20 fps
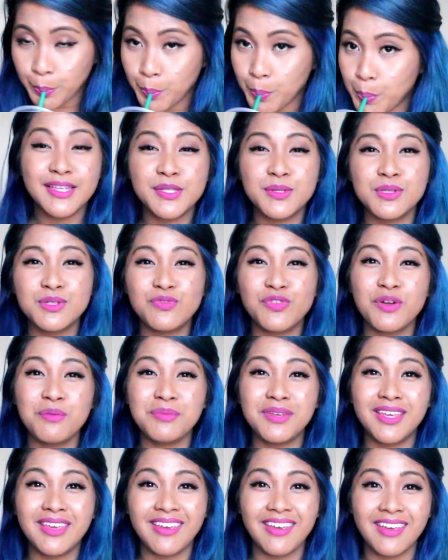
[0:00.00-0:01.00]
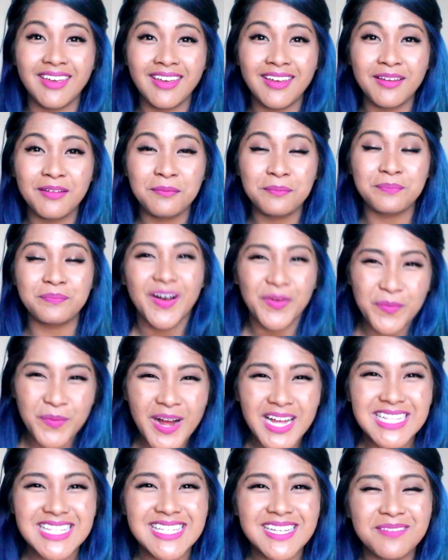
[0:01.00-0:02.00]
This one's from Kim.
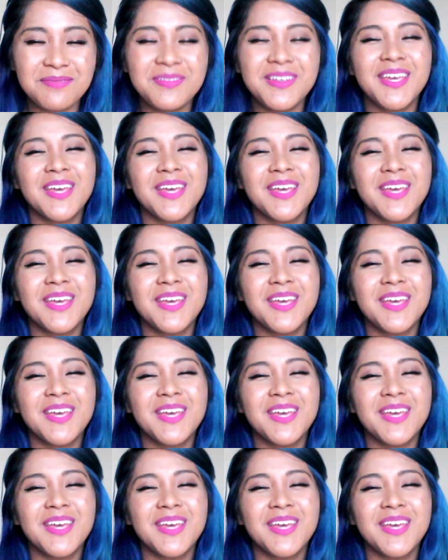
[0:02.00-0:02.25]
What's up,